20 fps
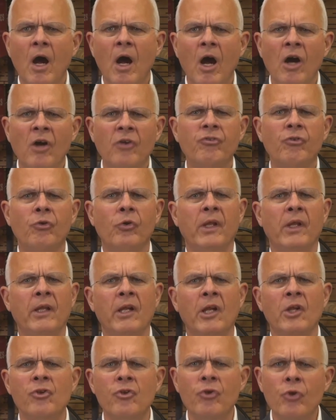ushered in
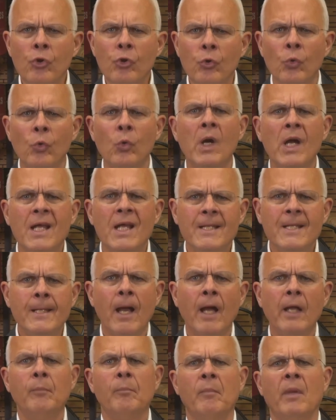a new
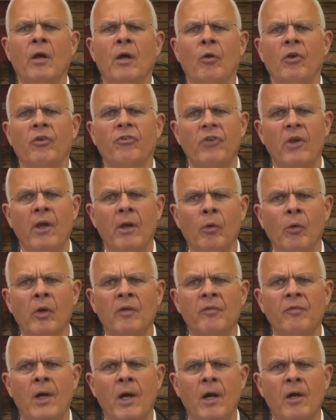nightmarish era
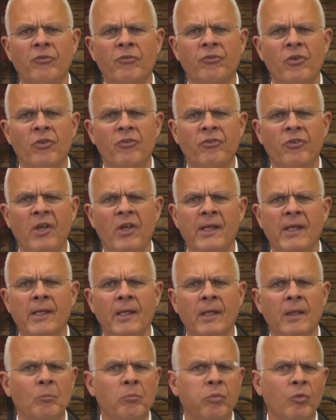of hostage
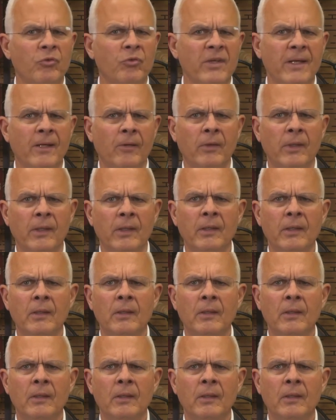taking and brutality.